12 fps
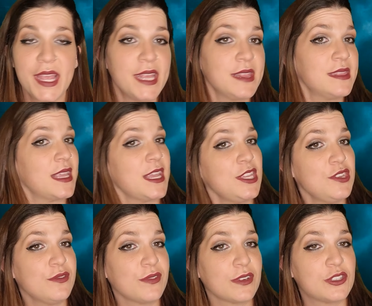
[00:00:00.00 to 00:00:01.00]
And thank
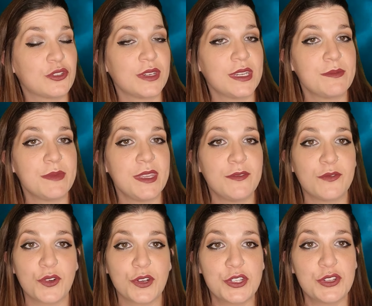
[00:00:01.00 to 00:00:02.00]
you for joining me
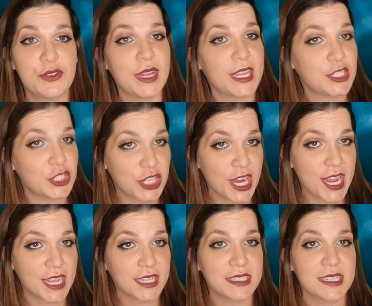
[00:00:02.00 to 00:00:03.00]
for today's
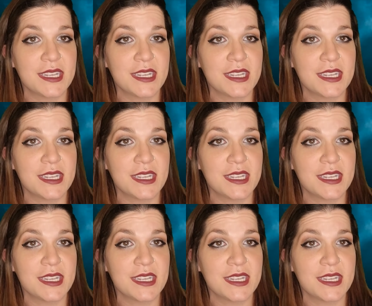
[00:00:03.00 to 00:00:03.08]
chat.